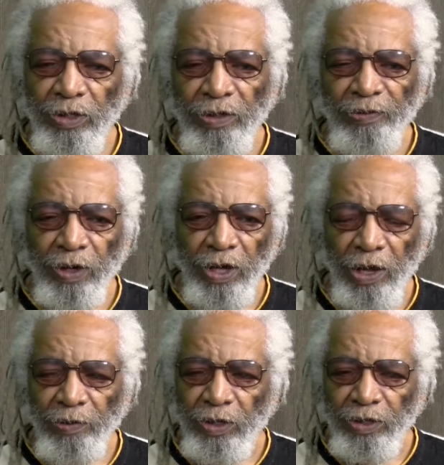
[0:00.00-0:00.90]
for
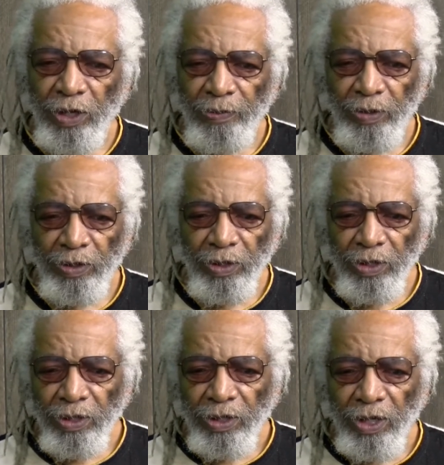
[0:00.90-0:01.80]
Harriet Tubman
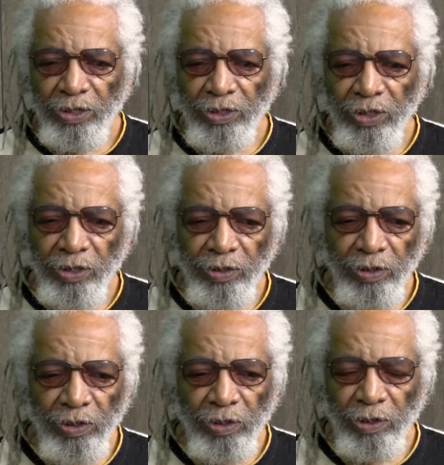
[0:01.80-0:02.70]

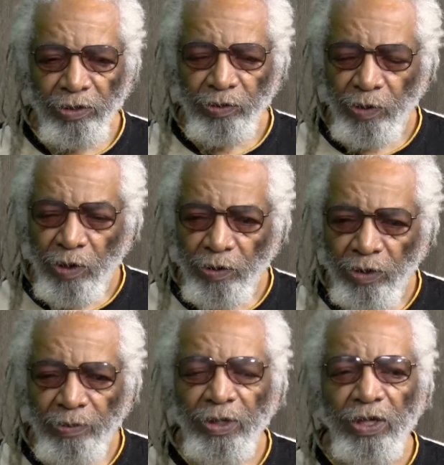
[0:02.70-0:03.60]
exists
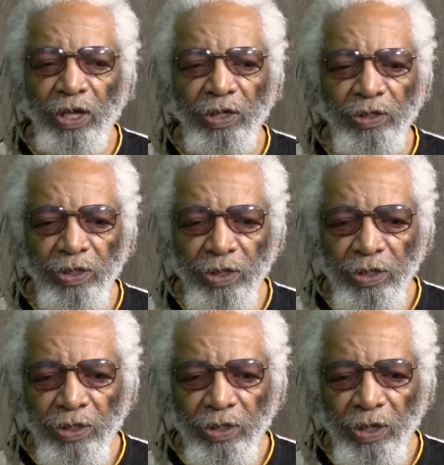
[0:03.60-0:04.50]
strongly because
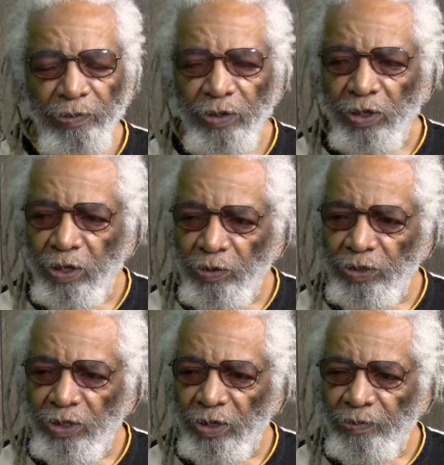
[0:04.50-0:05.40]
of the
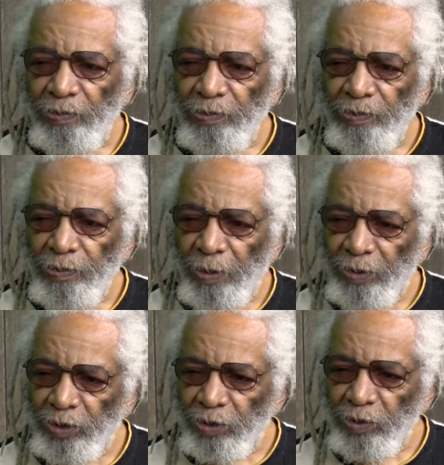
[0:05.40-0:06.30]
closing of
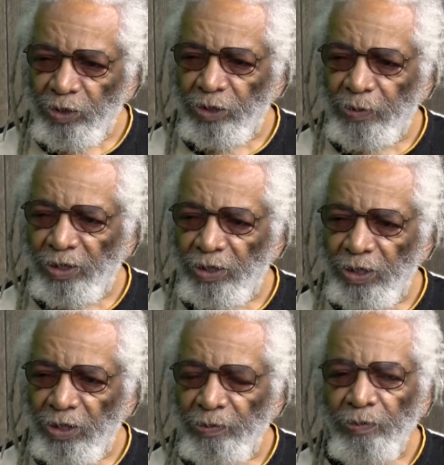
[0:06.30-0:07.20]
public schools,
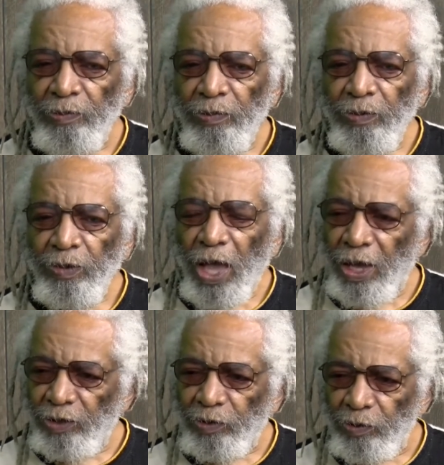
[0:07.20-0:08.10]
especially
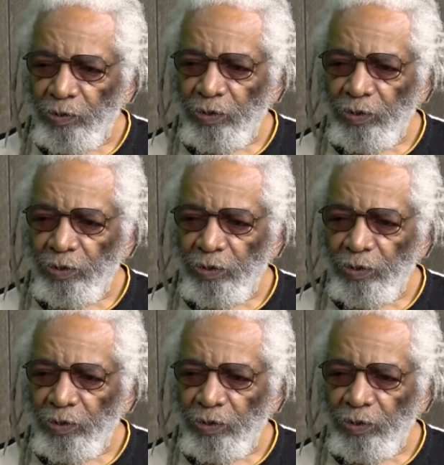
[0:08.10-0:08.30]
high schools.